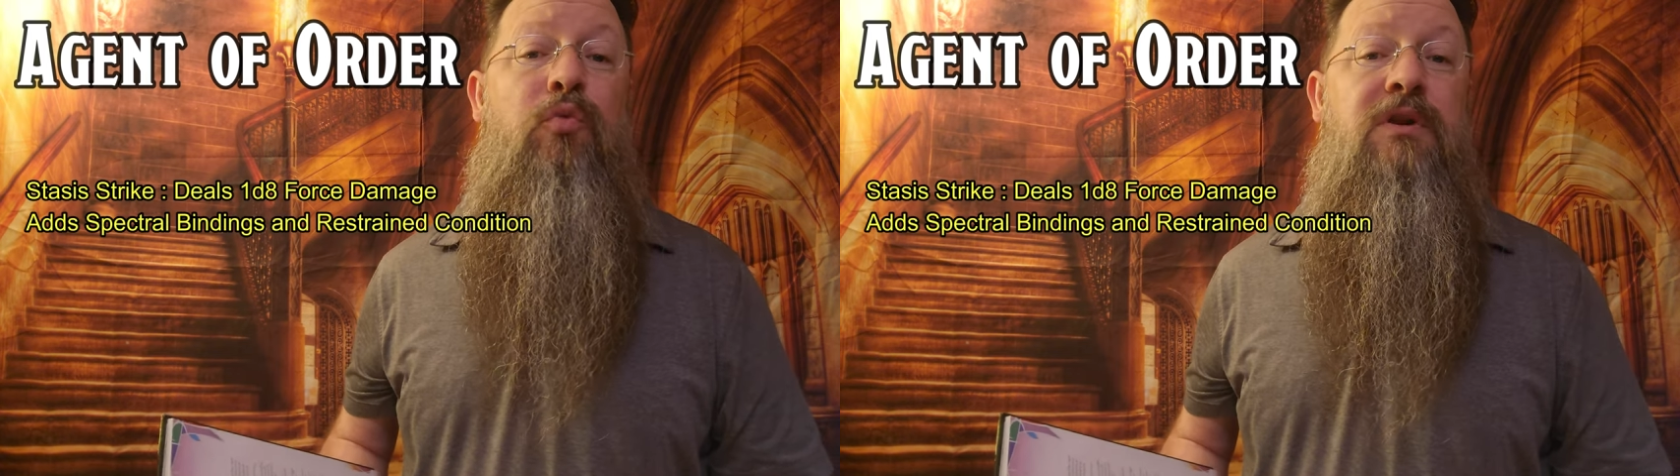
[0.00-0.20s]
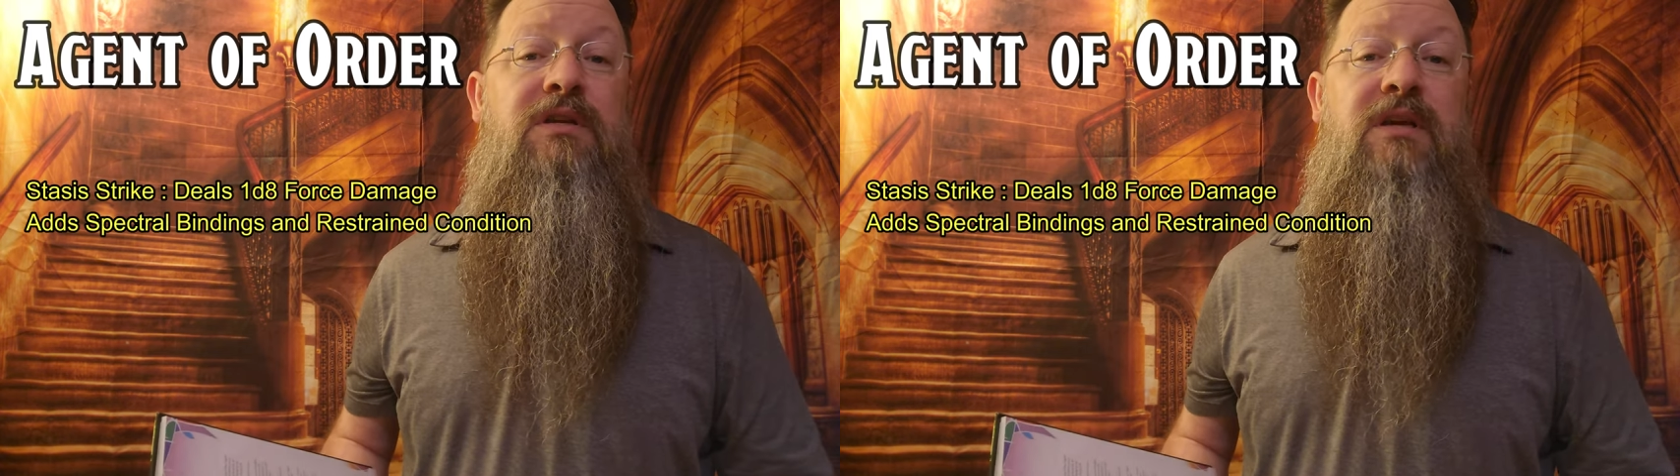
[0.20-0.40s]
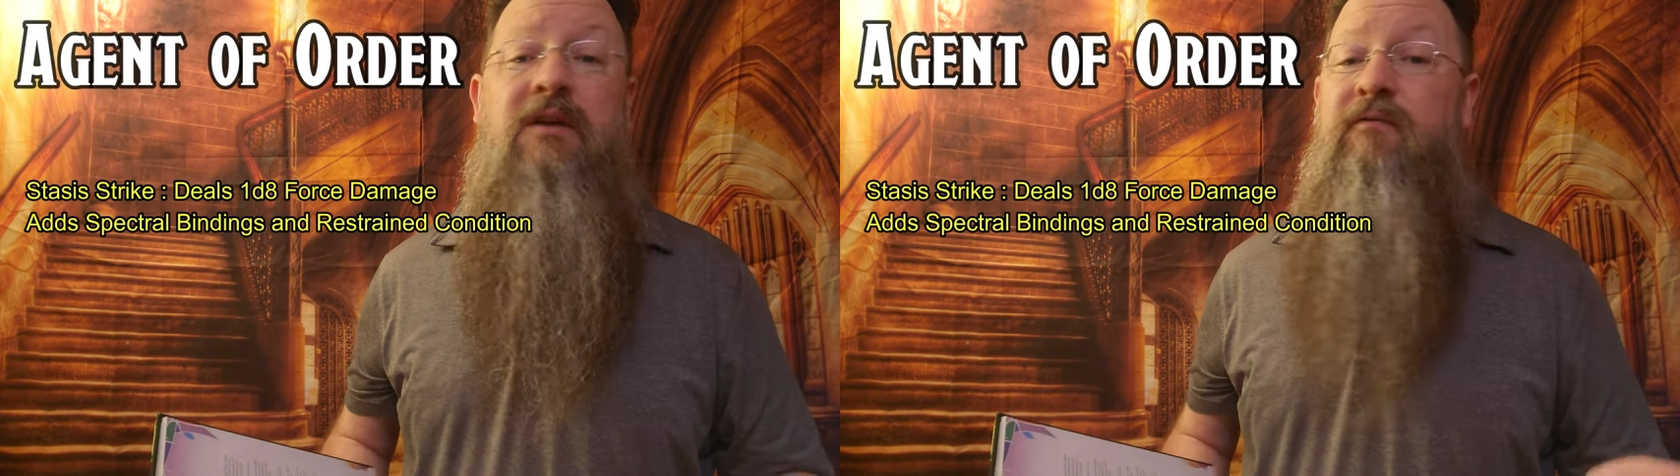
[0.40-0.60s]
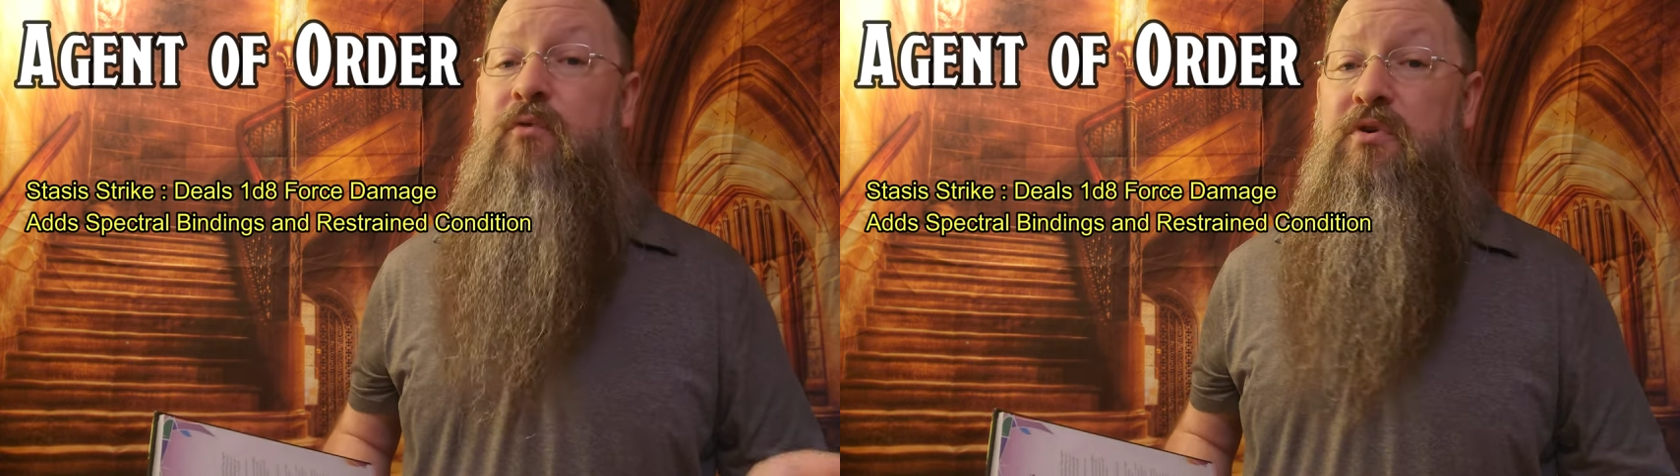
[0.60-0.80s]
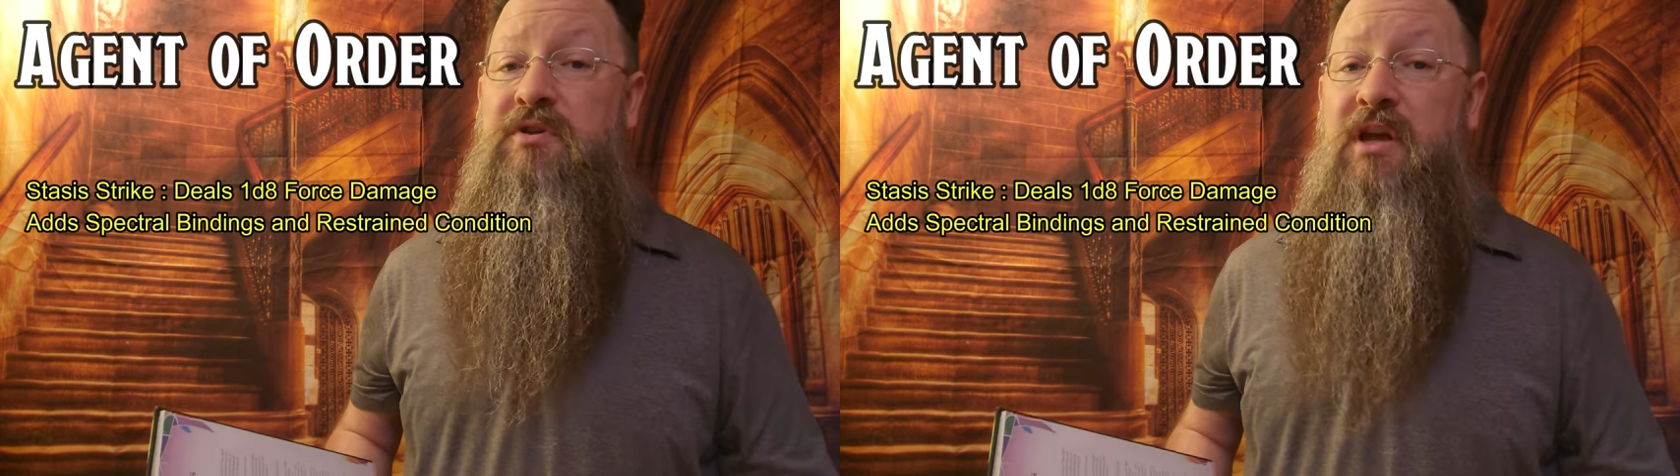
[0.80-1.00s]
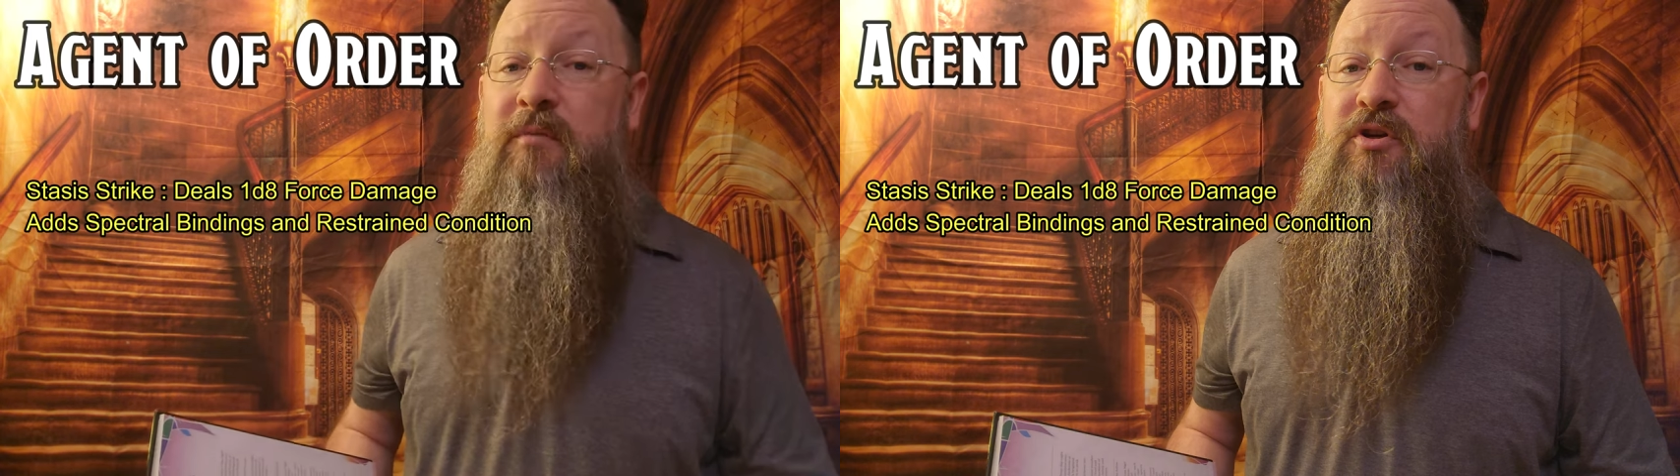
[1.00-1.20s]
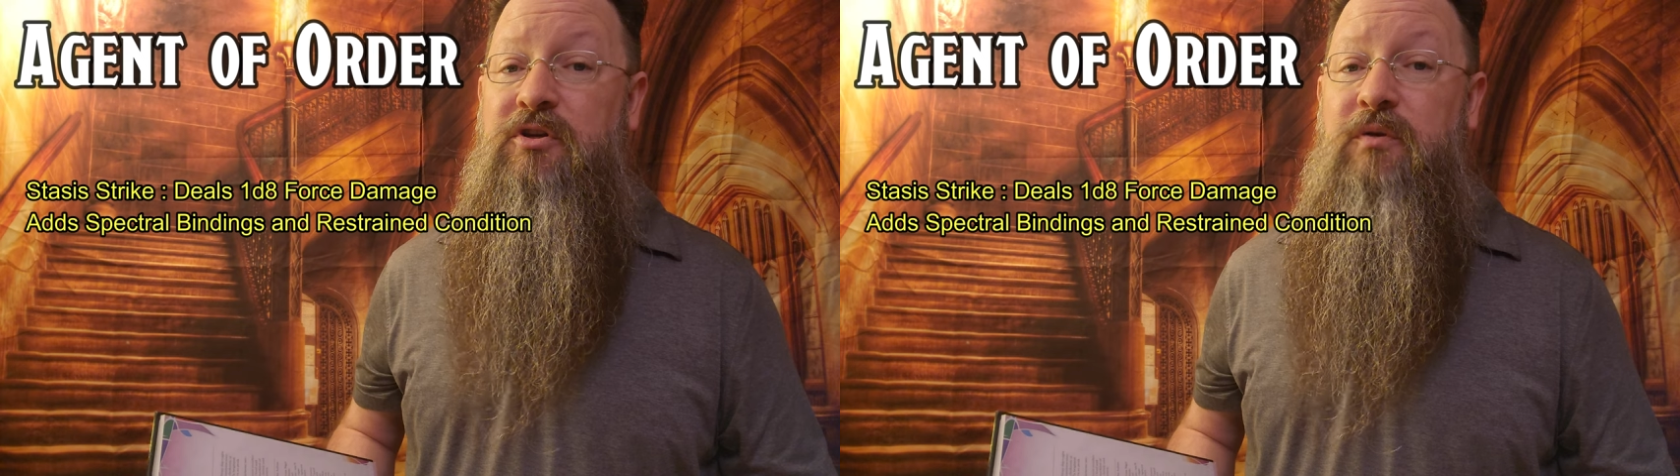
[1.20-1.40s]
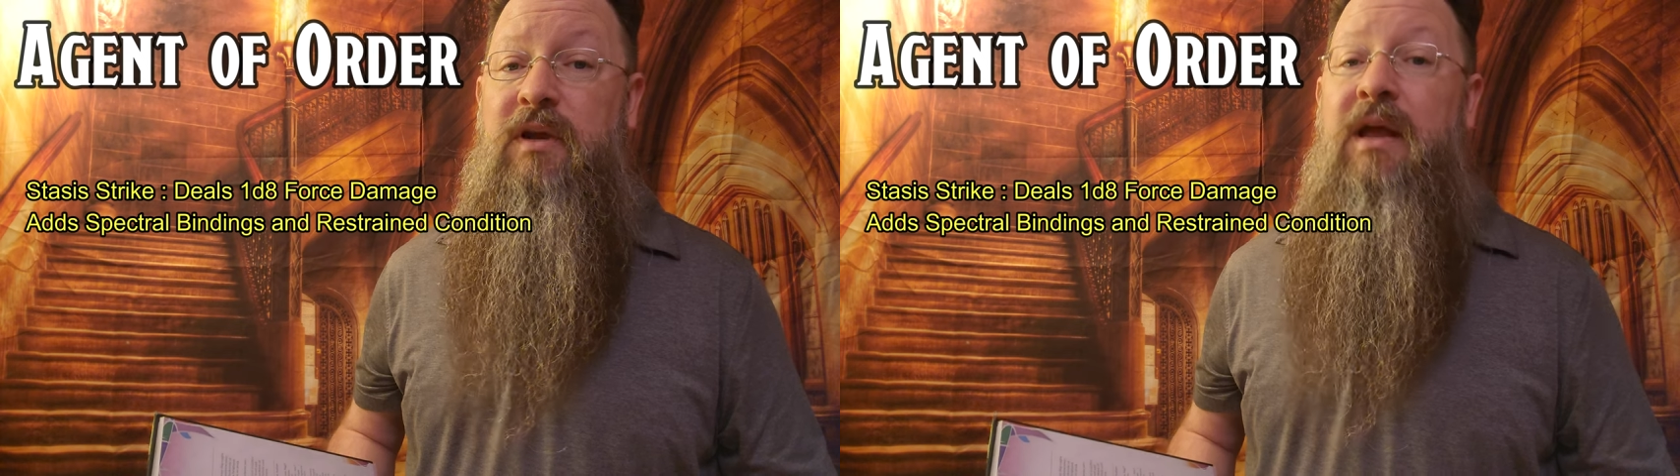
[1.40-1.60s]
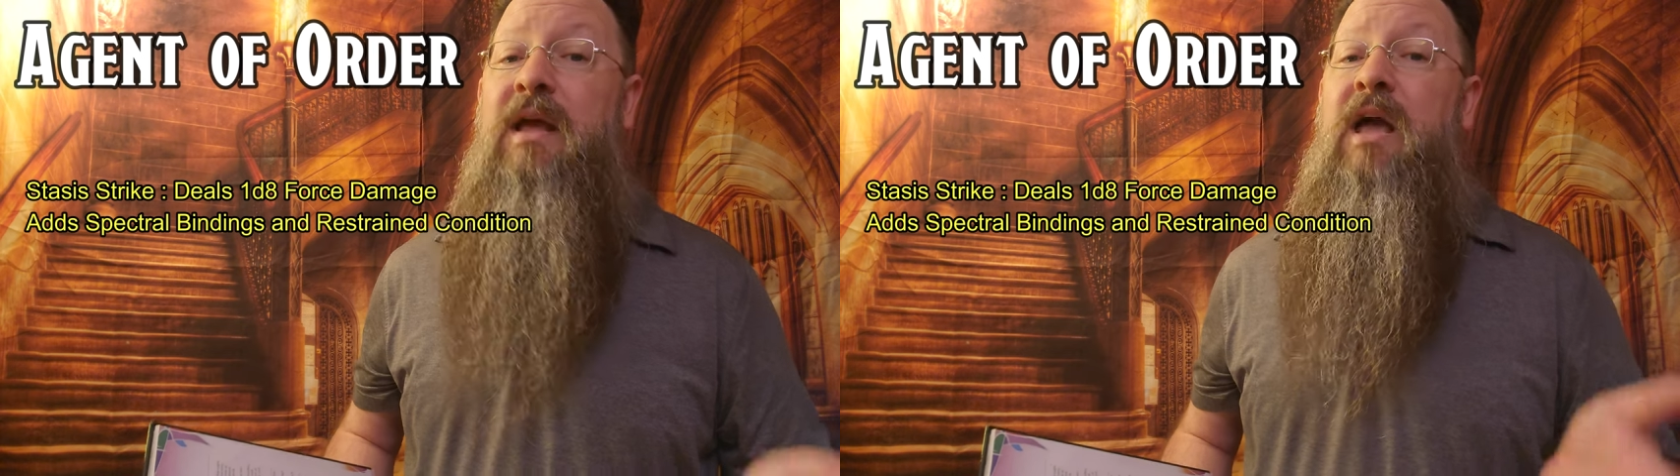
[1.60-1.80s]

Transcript: 1d8 force damage to it,